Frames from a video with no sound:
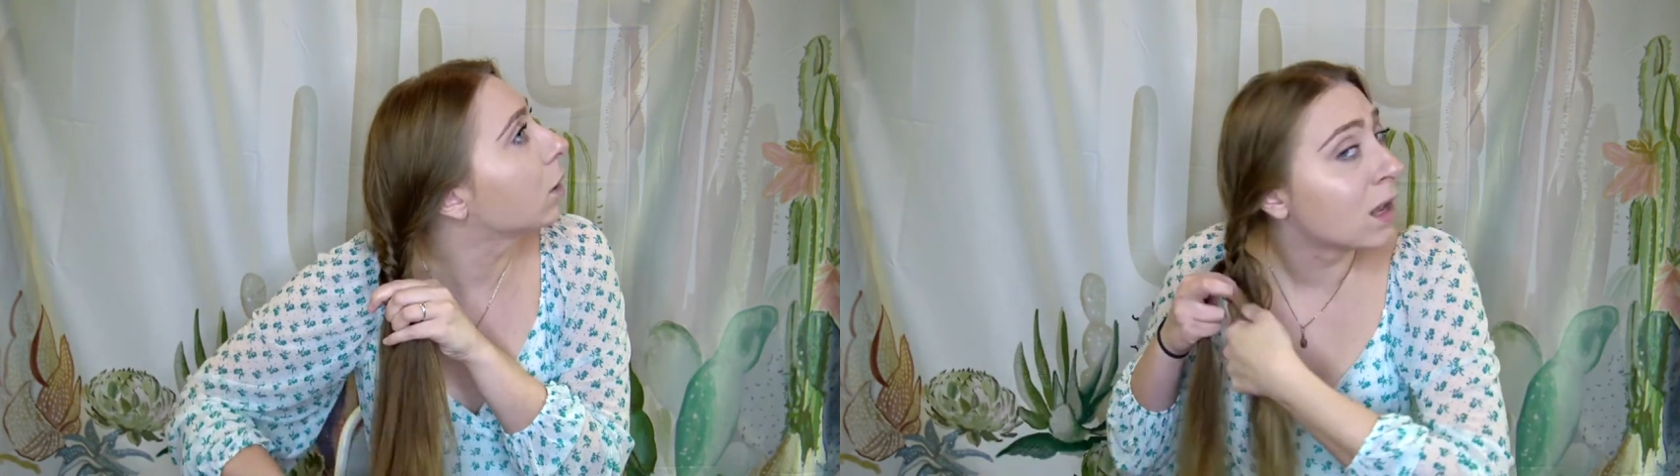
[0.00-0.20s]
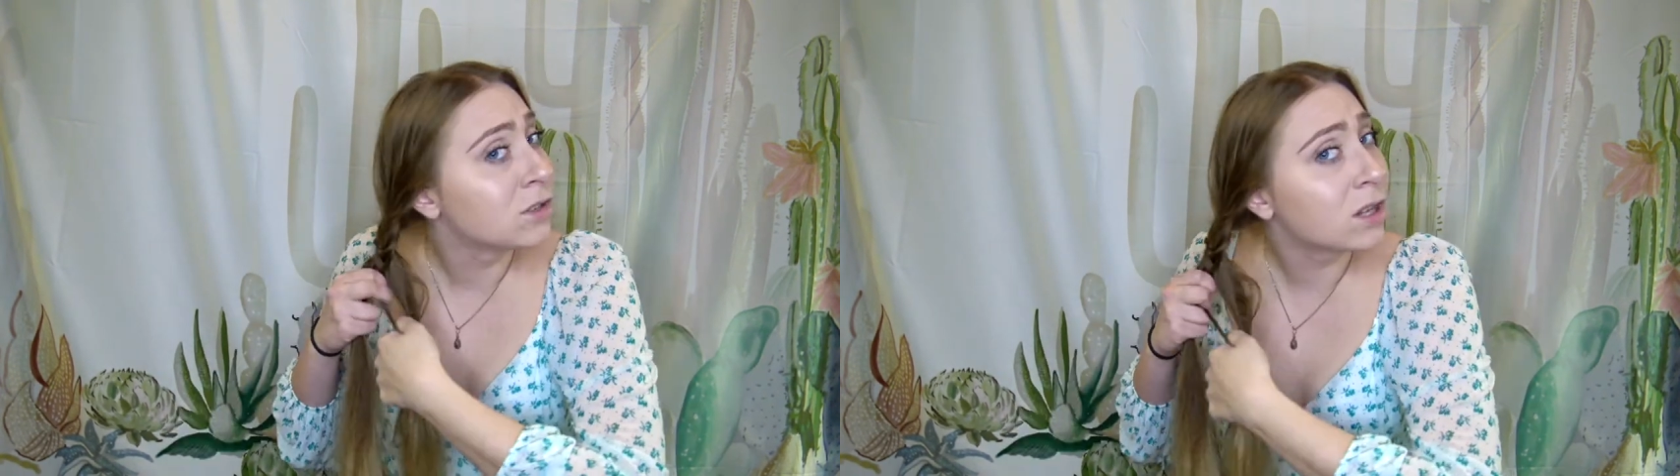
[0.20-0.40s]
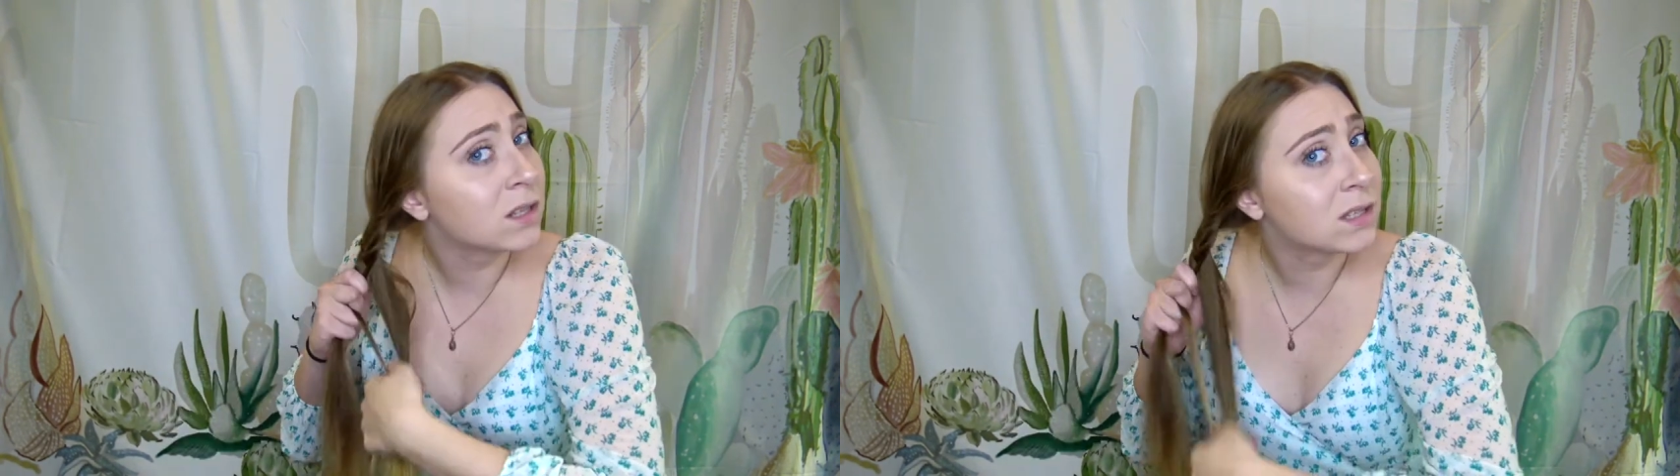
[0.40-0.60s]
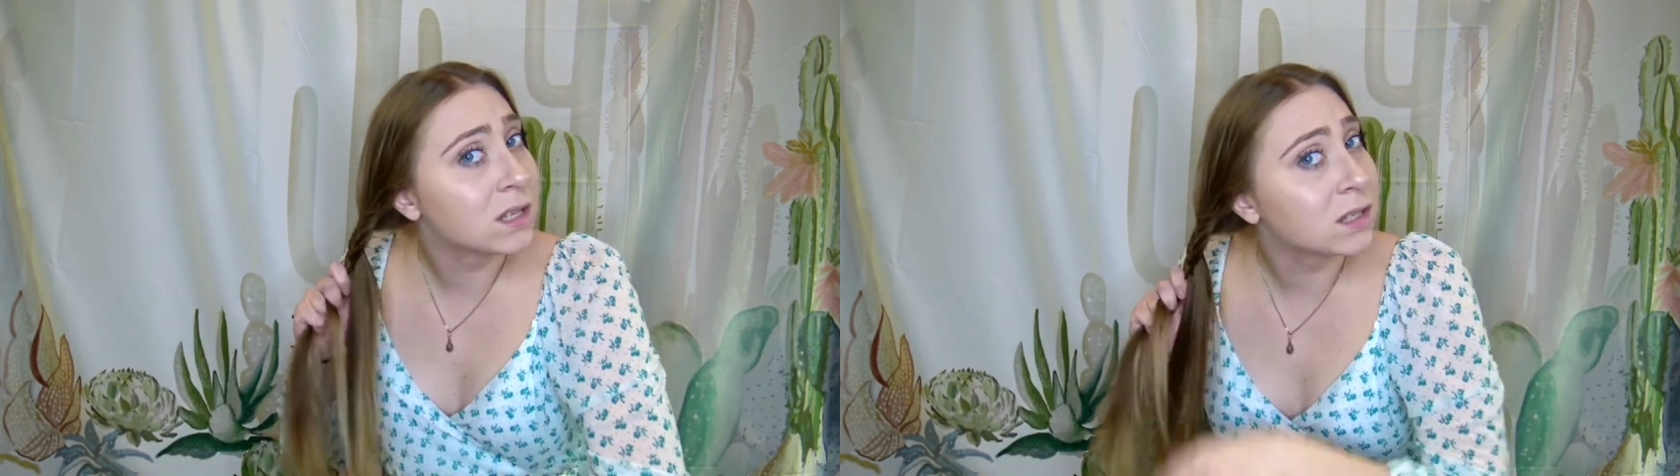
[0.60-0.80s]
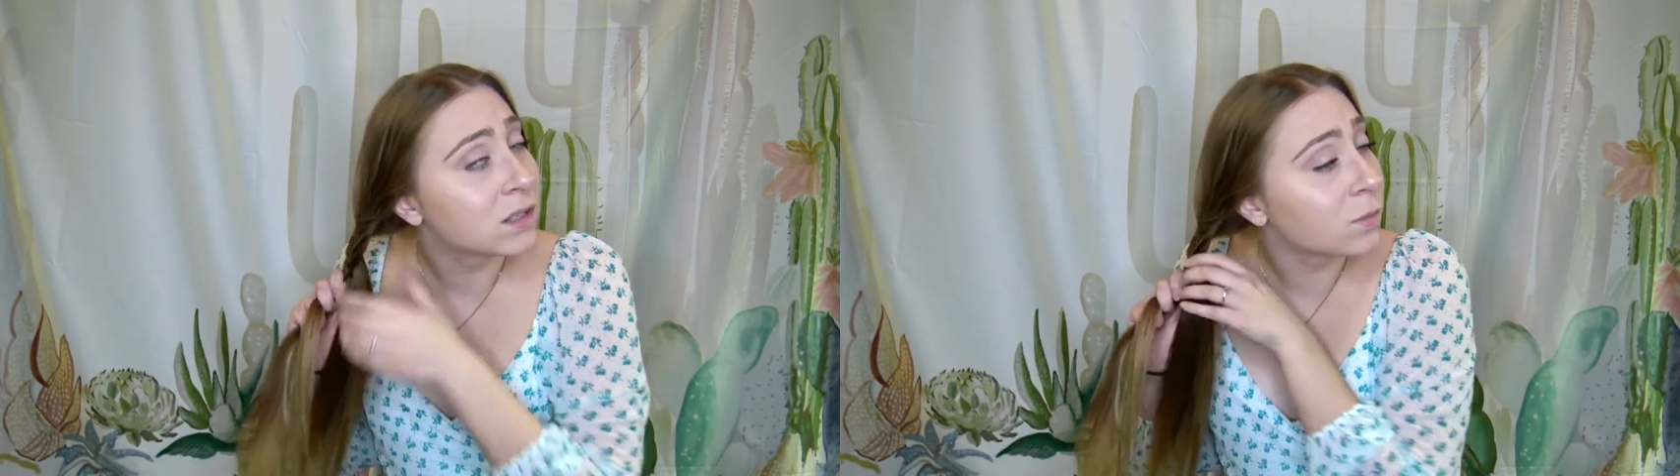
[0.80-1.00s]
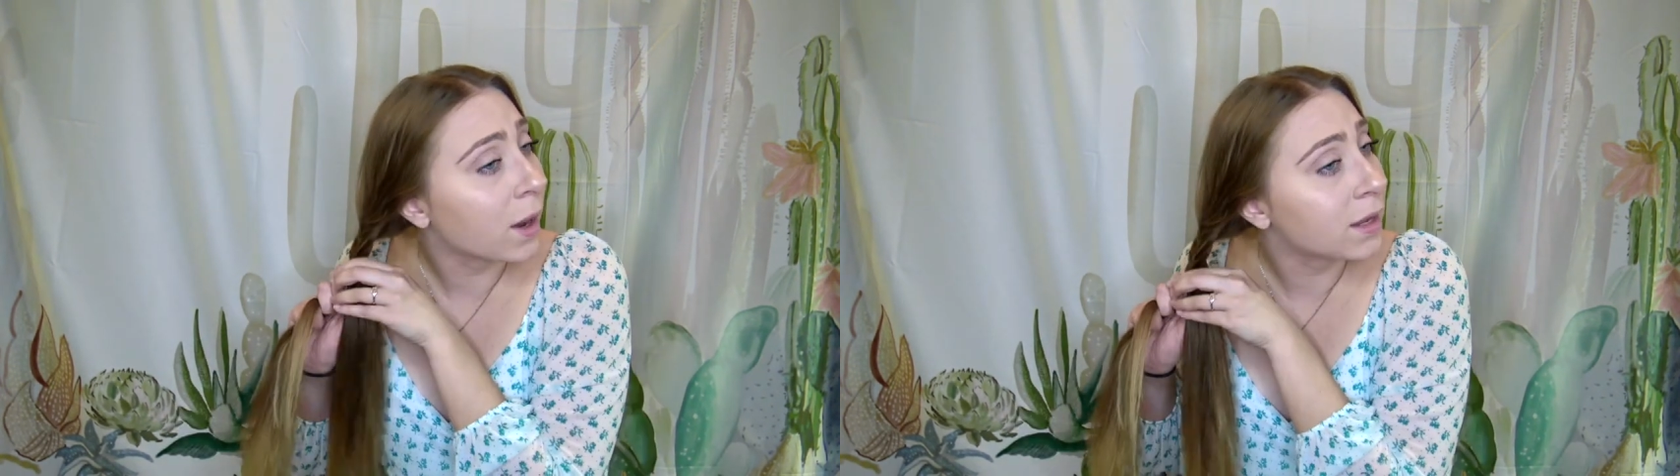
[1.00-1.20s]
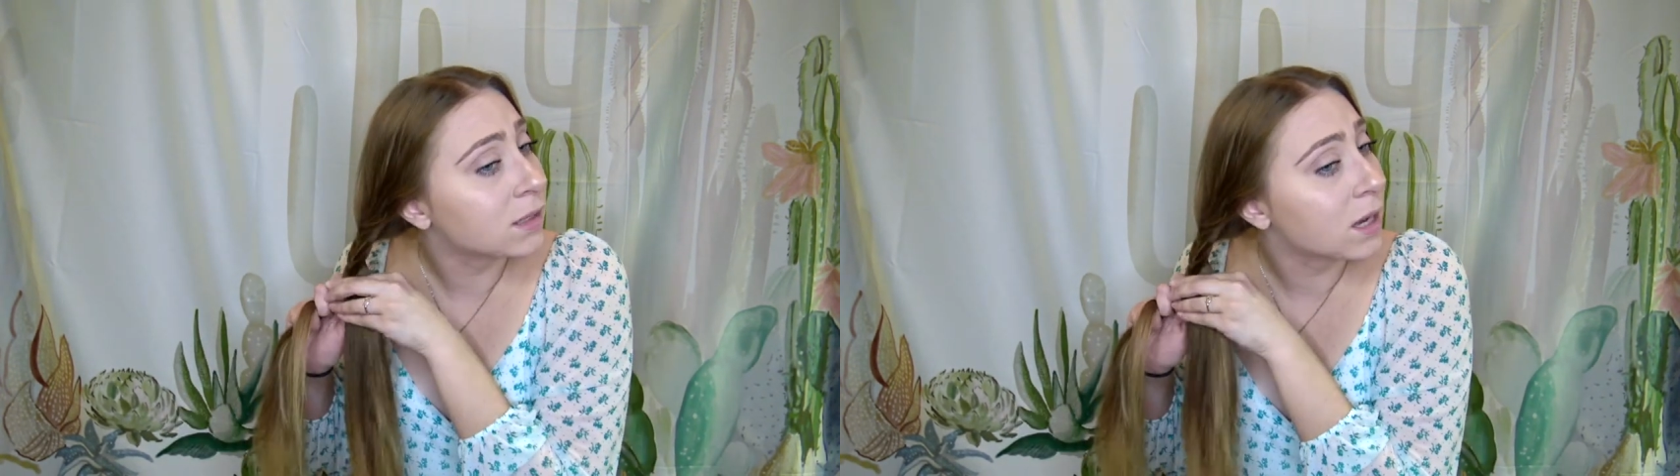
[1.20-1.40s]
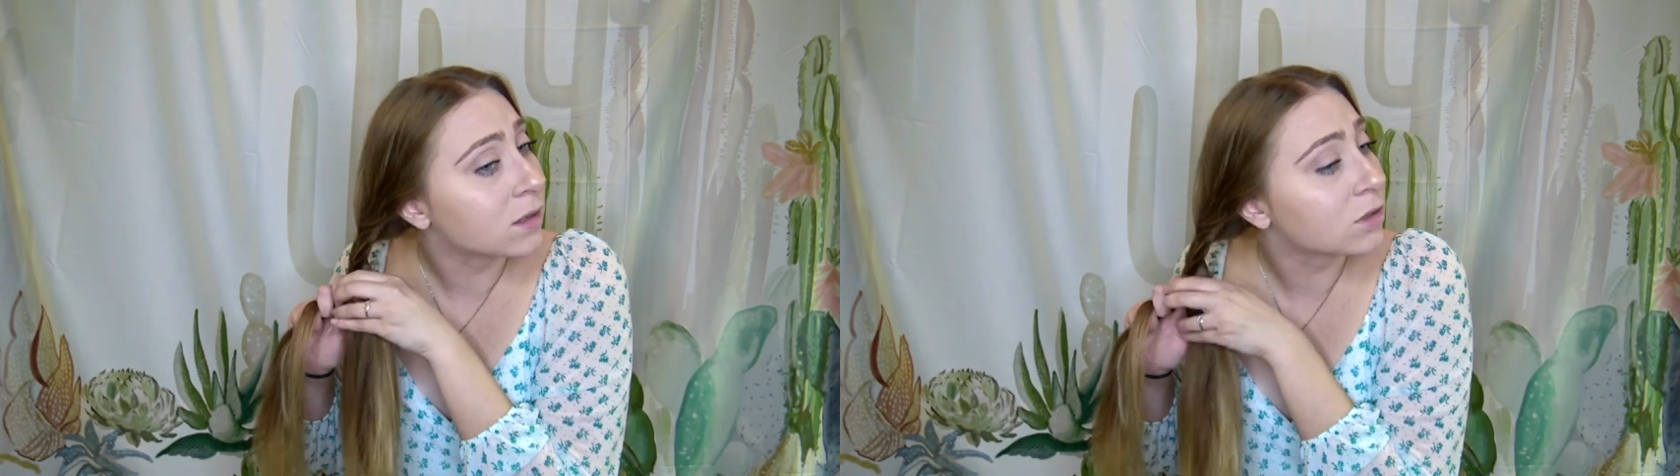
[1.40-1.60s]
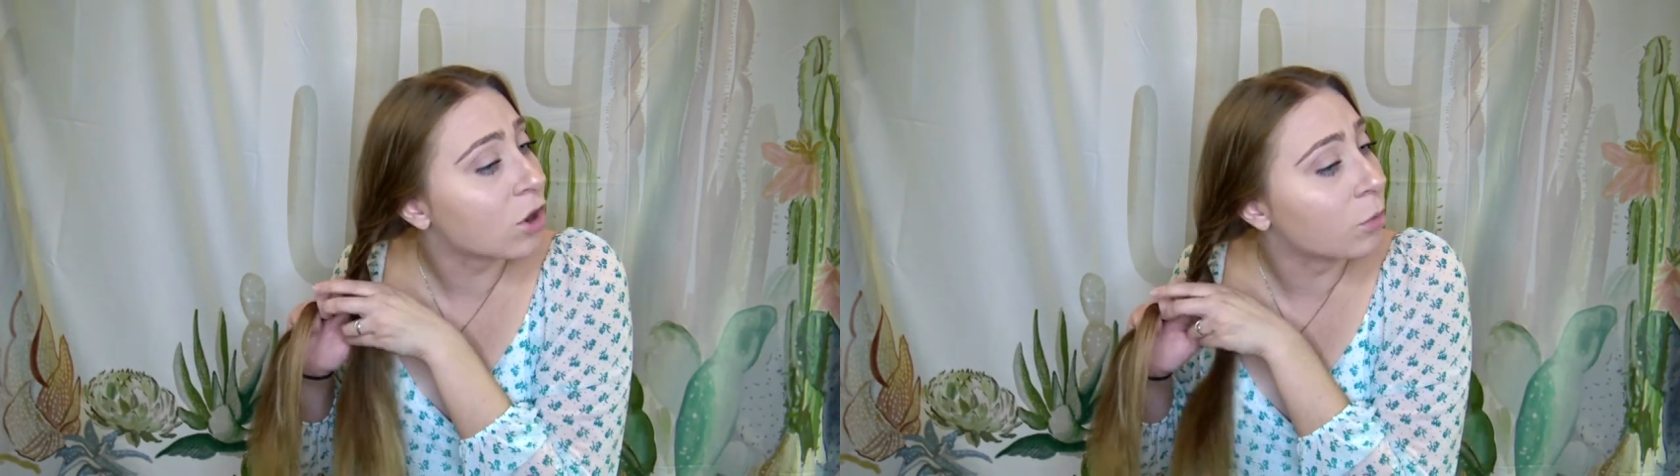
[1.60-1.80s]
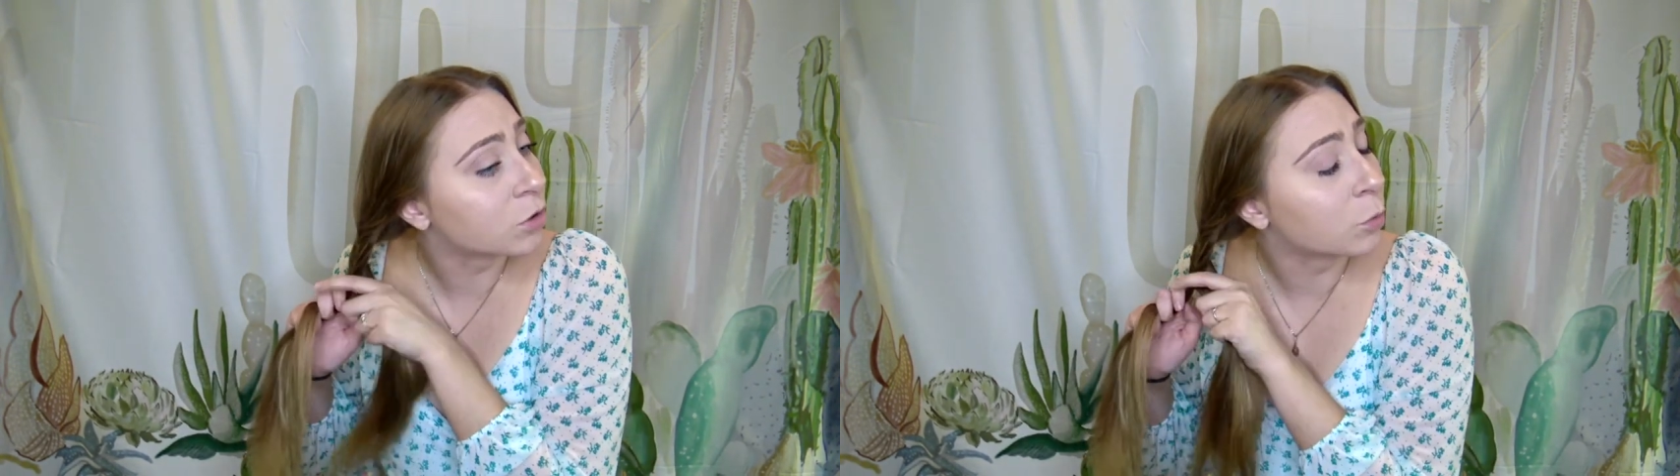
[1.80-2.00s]
As you can see, this is why it takes
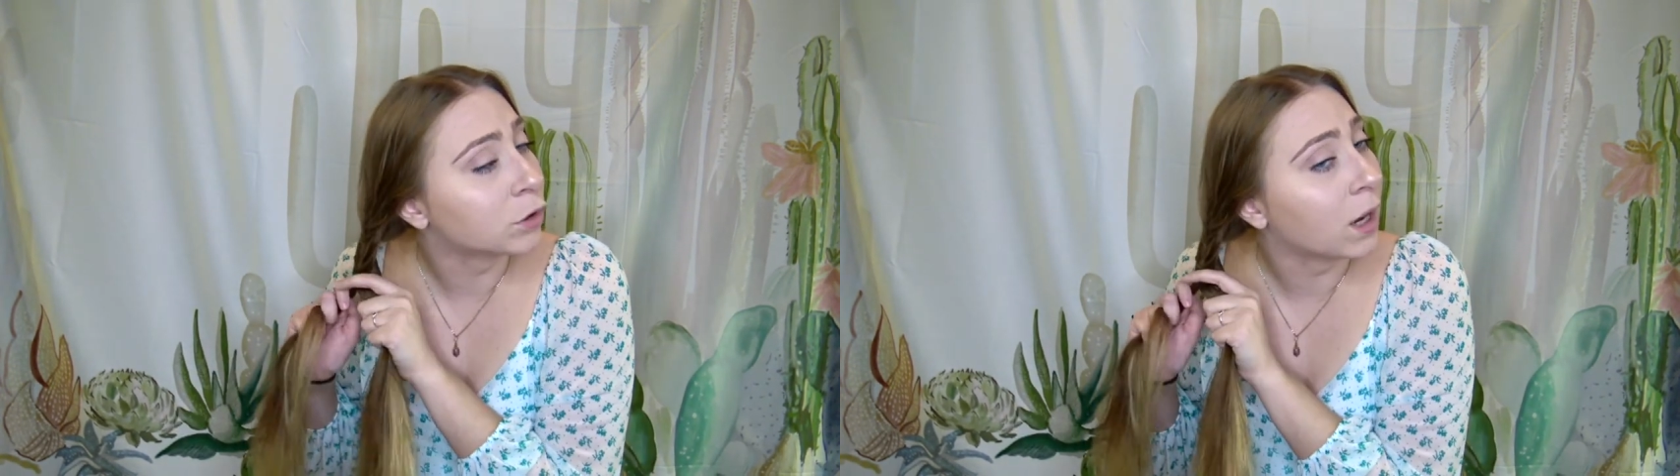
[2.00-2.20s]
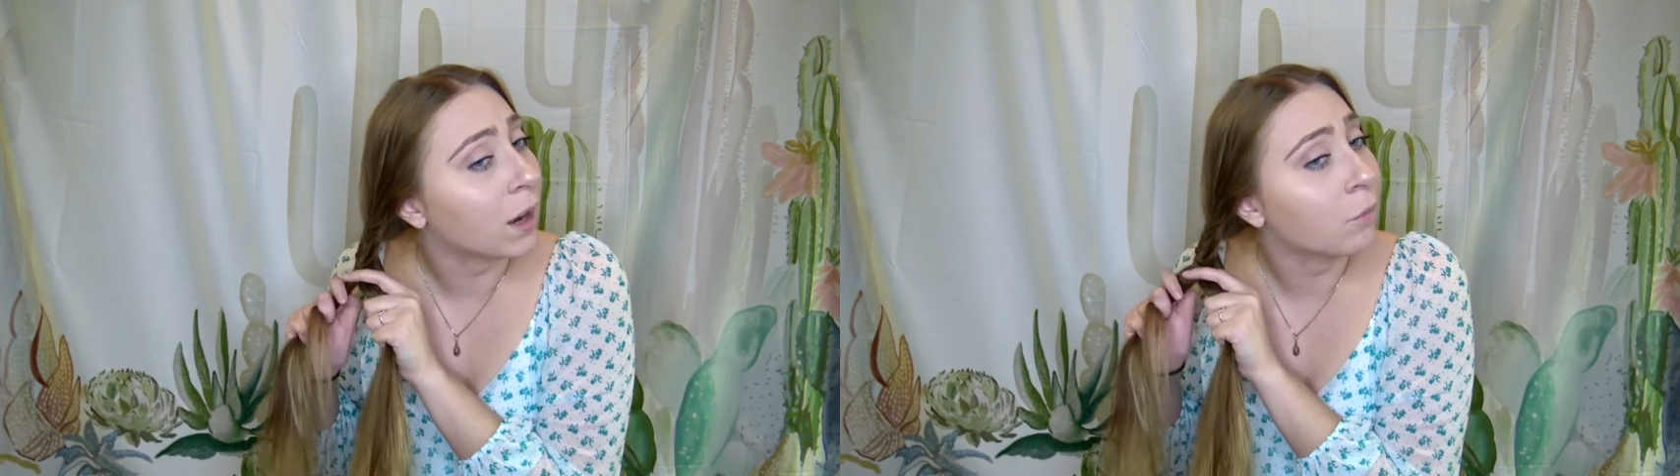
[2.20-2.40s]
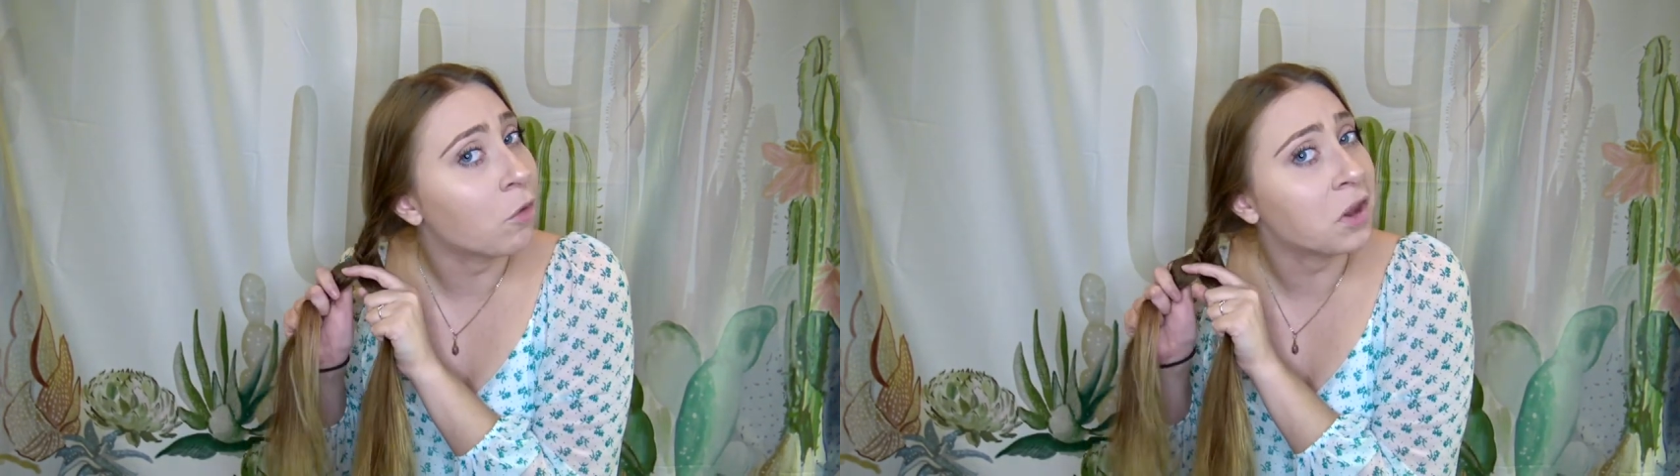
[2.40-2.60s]
so much more time.